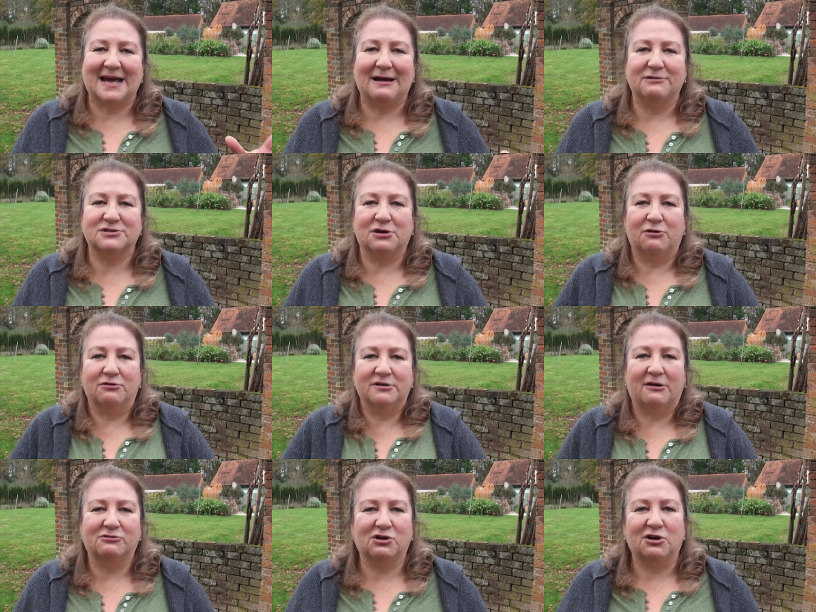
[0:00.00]
out on
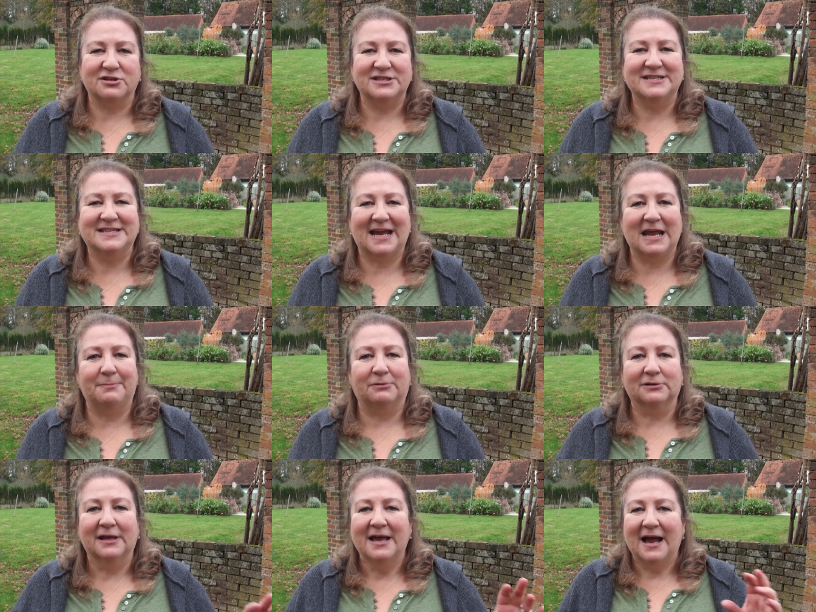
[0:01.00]
our garden
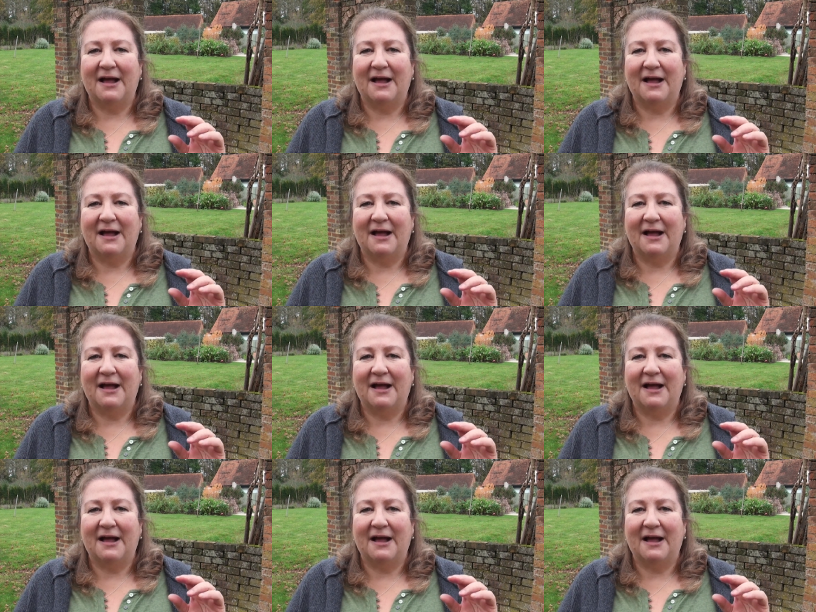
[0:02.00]
table